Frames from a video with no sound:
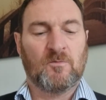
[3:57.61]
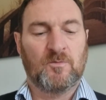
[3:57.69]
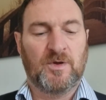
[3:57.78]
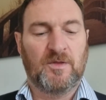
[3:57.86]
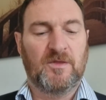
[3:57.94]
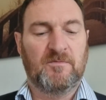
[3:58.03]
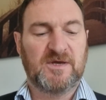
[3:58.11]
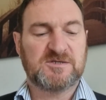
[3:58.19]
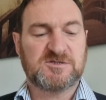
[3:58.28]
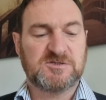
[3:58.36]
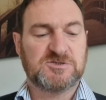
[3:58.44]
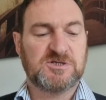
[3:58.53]
But the
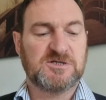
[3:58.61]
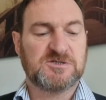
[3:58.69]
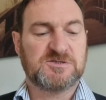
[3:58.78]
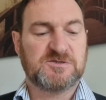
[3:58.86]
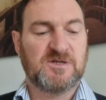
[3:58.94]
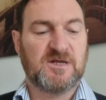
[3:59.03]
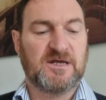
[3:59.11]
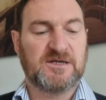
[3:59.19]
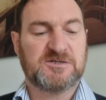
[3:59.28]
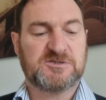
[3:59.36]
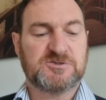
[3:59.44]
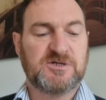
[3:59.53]
message is,
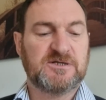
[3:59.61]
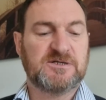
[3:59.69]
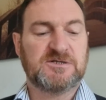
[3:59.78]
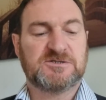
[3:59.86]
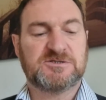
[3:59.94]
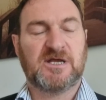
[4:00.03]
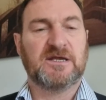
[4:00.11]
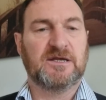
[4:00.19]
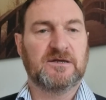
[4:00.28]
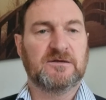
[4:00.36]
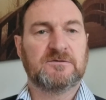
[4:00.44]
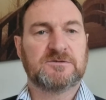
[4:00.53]
it's trying,
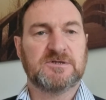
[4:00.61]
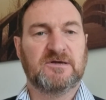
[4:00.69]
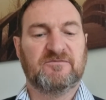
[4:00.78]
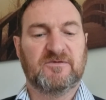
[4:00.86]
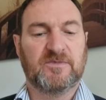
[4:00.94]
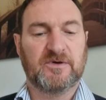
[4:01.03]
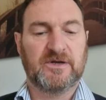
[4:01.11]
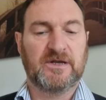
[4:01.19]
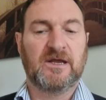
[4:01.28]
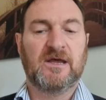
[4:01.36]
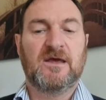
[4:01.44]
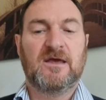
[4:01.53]
saying to everybody,